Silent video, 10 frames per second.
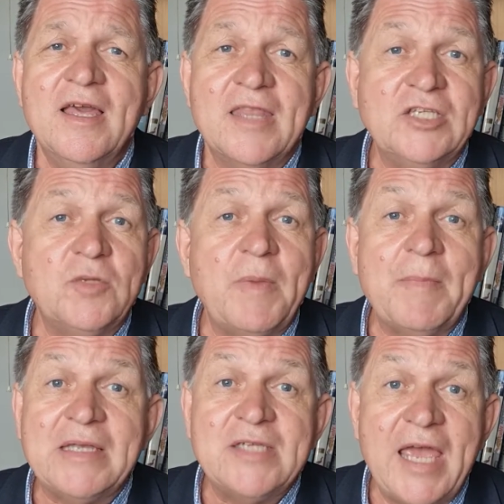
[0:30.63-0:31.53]
They should be
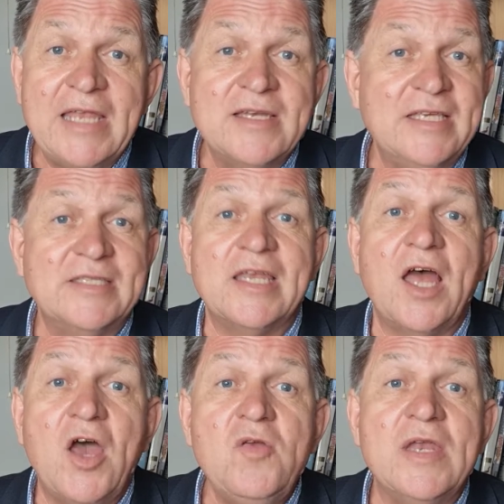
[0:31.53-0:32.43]
maintained, he
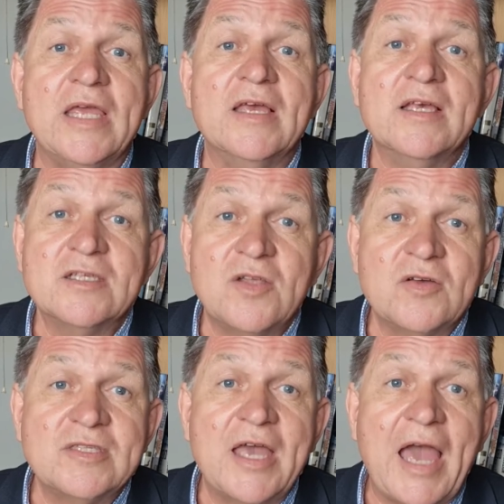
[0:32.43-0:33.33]
said, only as
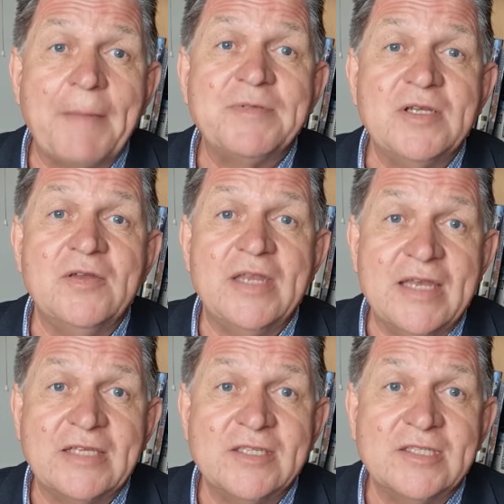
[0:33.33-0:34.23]
long as they are absolutely
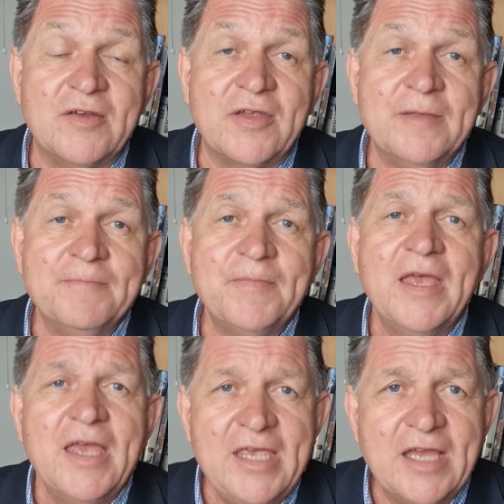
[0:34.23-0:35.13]
necessary.
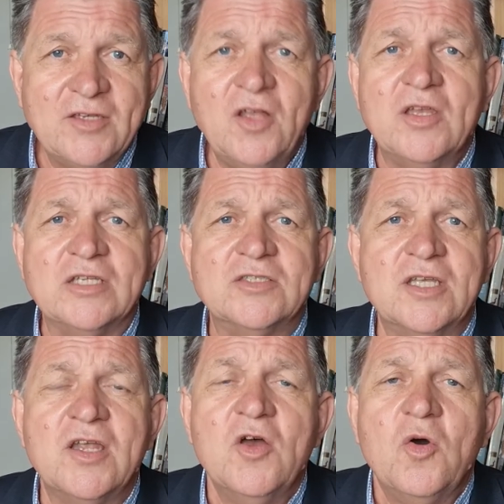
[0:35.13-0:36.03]
He acknowledged
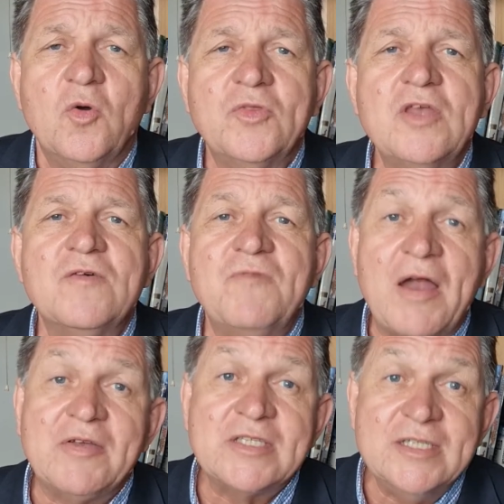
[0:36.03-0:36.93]
that although the
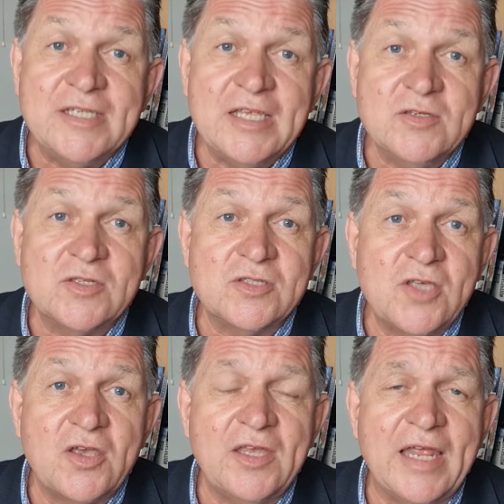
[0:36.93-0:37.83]
virus continues to
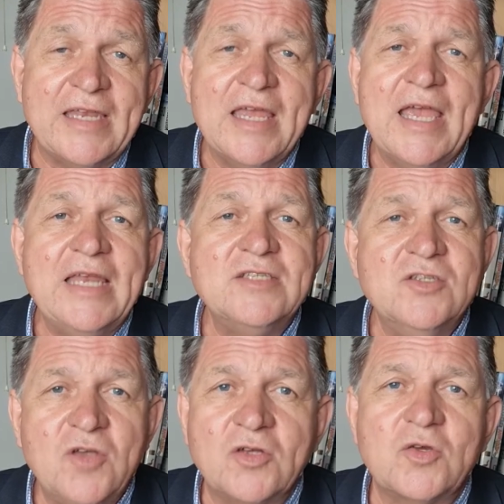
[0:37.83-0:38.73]
circulate, it
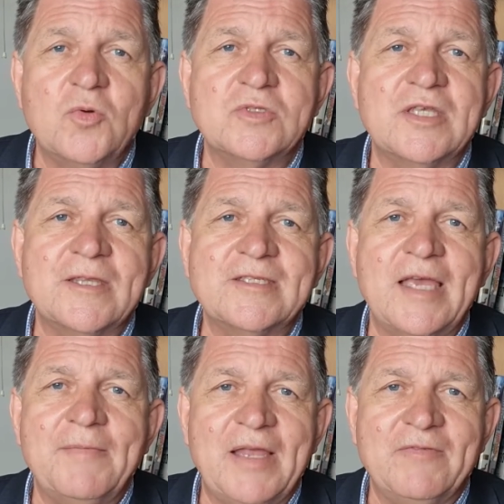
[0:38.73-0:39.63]
is not causing the
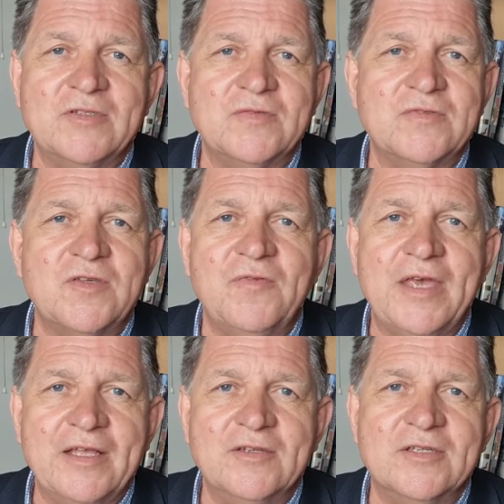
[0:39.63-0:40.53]
same levels of
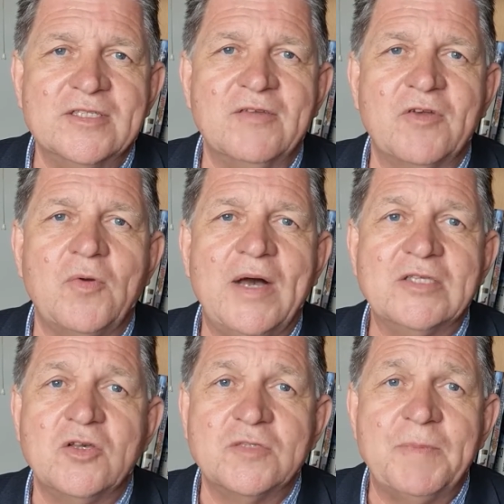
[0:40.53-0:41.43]
severe illness that
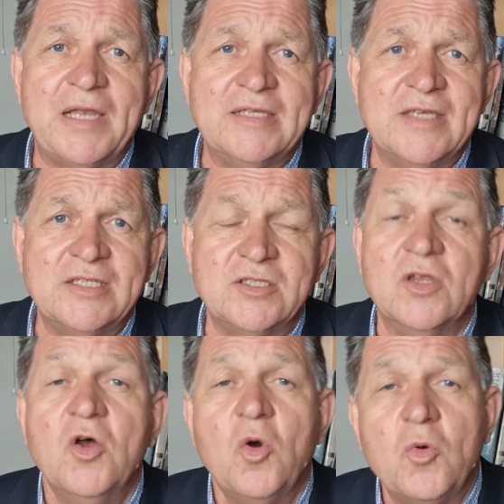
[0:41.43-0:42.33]
requires hospitalization
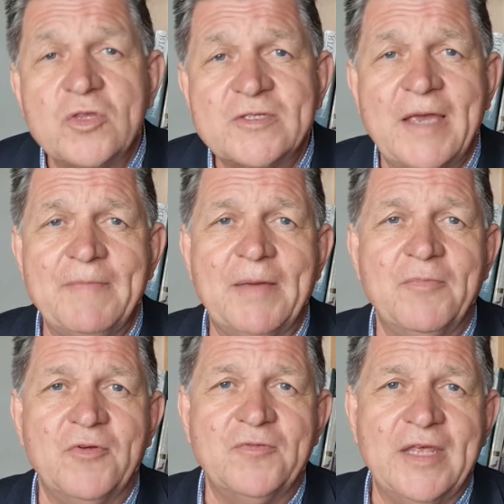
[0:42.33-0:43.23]
or the same
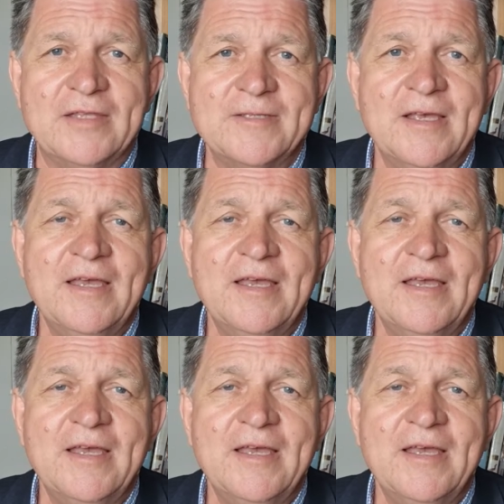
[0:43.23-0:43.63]
number of deaths.